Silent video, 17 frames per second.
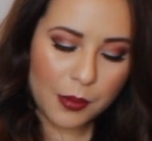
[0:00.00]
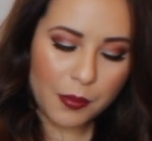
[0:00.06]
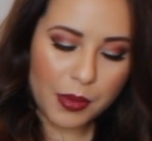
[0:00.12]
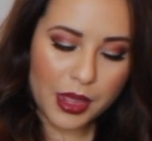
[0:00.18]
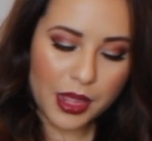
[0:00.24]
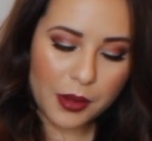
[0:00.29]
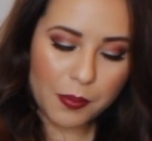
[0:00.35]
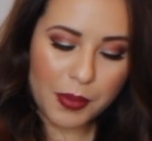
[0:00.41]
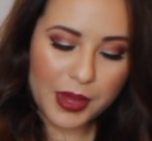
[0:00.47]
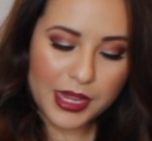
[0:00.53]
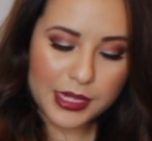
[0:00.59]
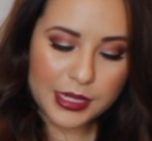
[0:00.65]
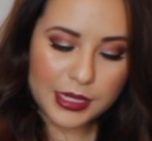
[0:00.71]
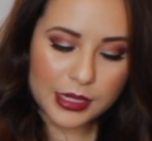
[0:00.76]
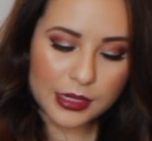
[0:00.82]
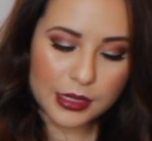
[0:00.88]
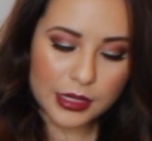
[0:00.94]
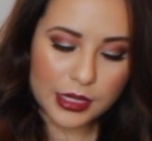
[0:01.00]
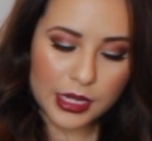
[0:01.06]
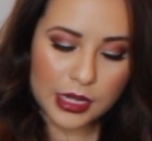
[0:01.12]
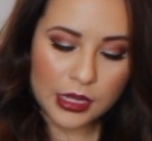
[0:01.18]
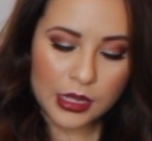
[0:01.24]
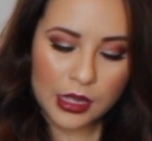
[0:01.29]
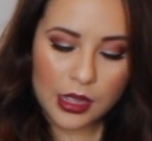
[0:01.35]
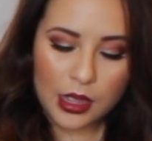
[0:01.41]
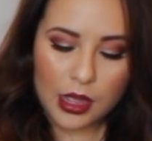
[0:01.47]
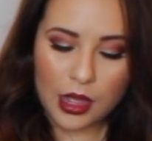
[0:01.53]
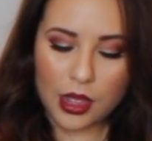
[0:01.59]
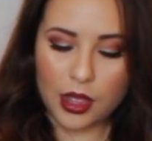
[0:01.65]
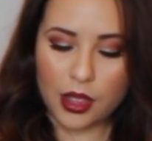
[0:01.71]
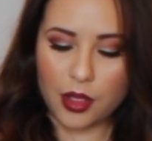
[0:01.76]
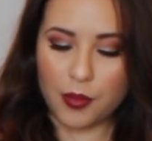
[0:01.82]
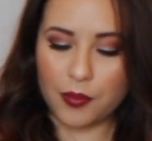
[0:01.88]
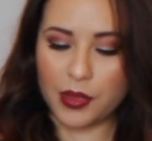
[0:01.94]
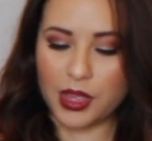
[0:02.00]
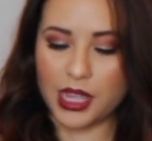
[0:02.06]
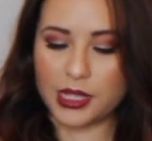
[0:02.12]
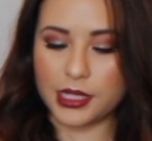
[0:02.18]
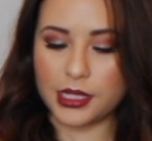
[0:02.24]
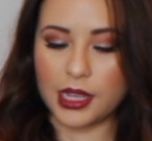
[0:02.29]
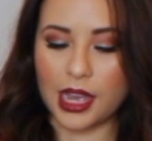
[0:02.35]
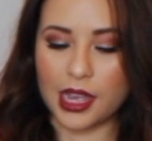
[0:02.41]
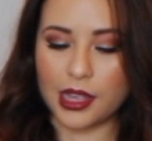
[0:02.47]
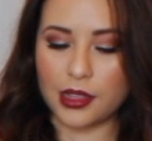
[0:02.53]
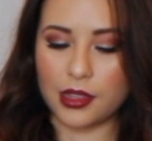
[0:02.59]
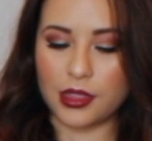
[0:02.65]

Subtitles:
But basically, it's got